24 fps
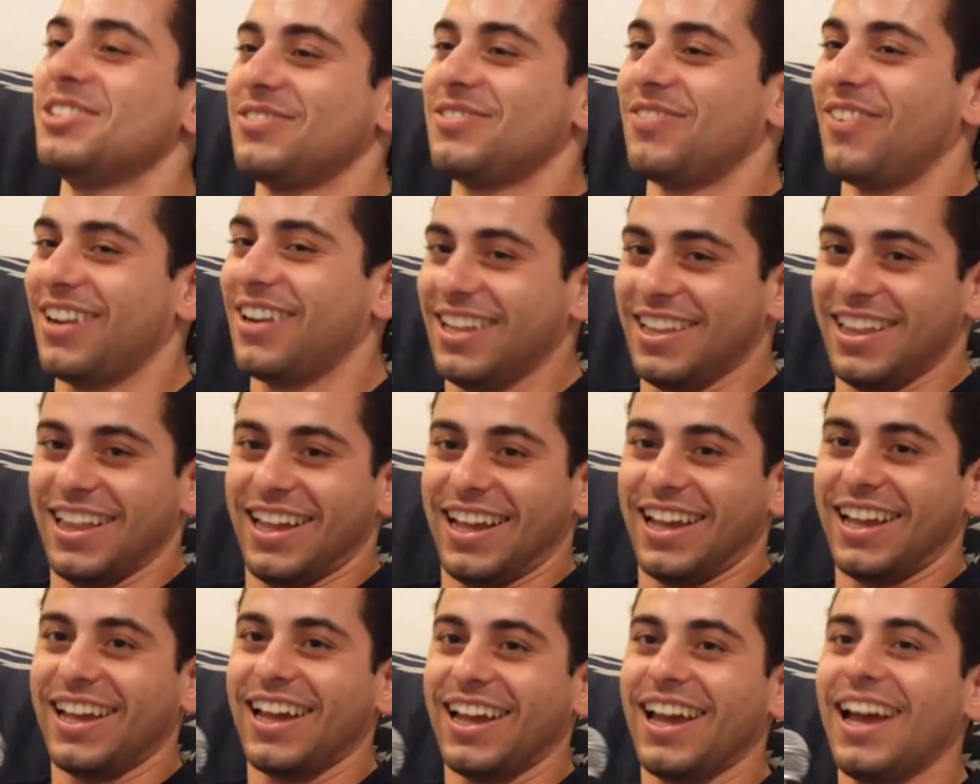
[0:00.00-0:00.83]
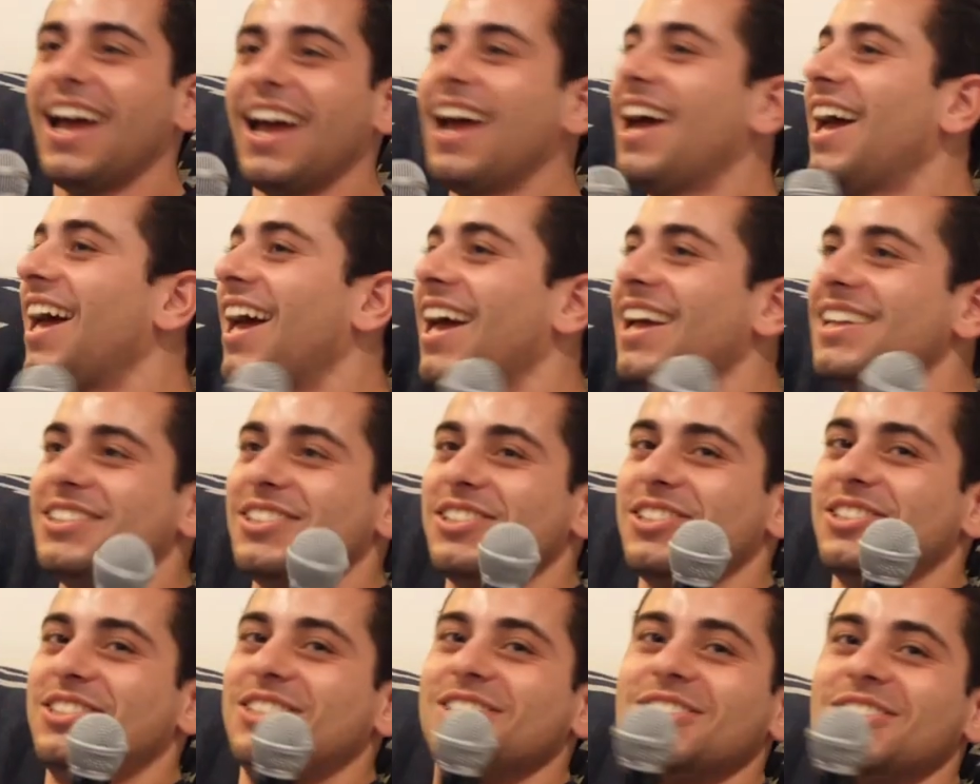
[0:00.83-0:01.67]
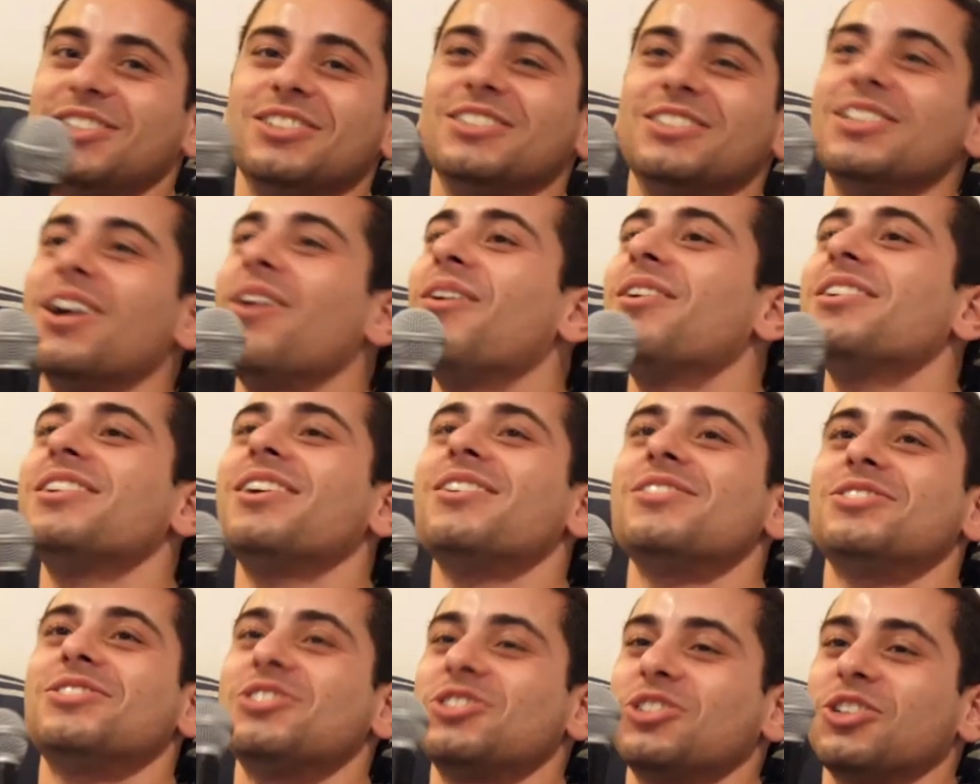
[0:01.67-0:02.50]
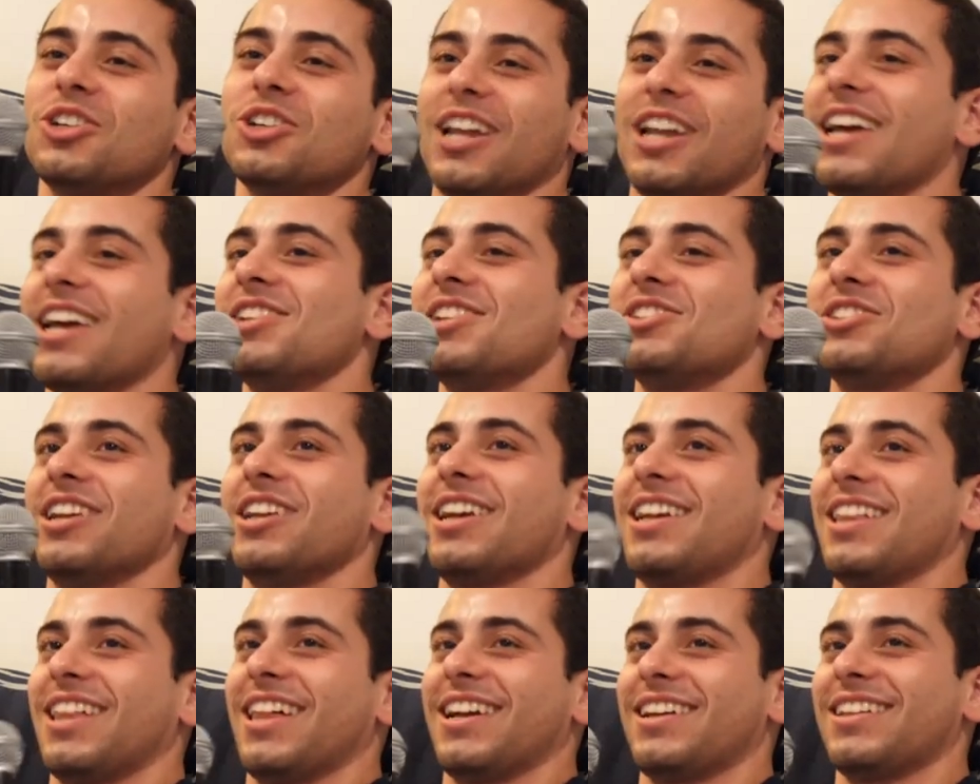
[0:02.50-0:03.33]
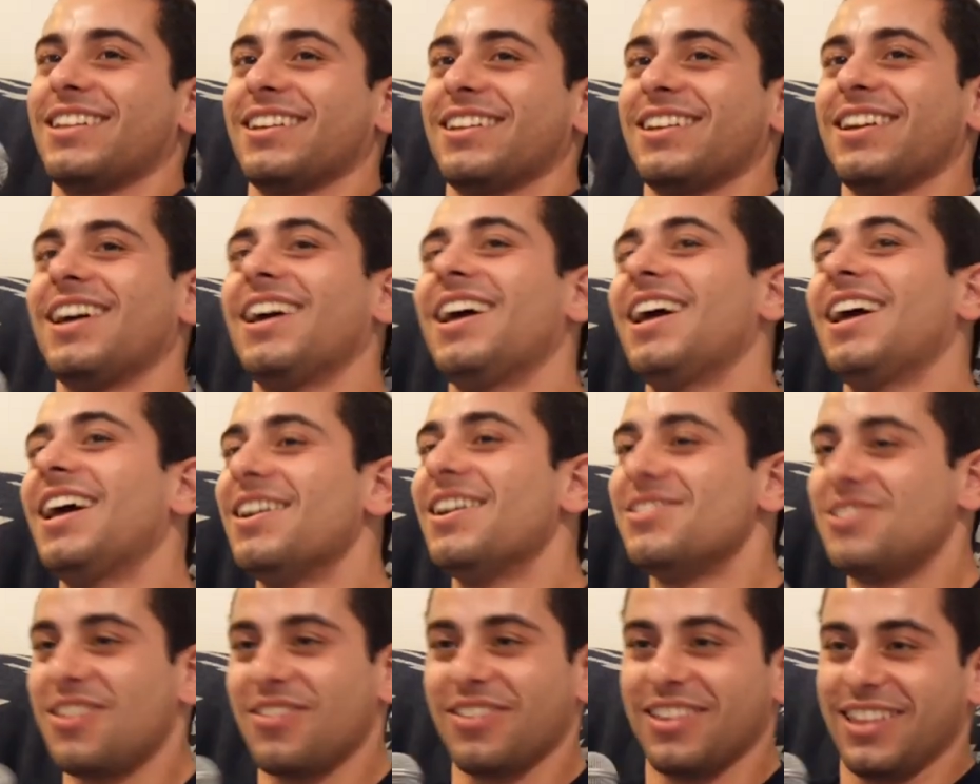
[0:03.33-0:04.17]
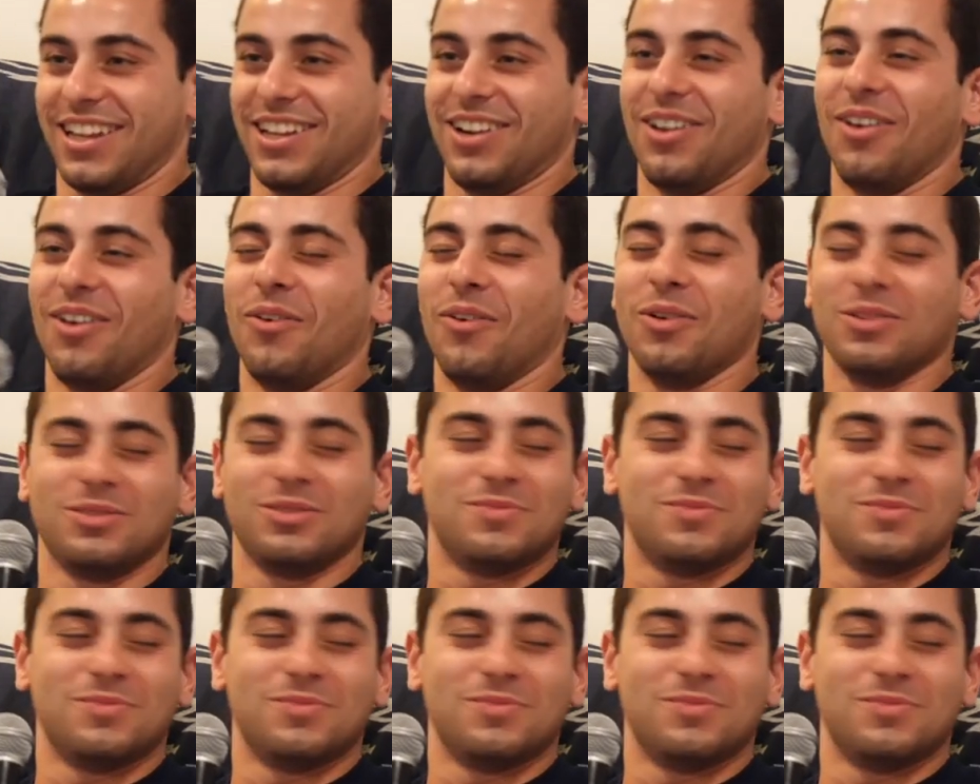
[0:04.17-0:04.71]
funny. Like, it's, one goes, just good handshake, like, is it like an old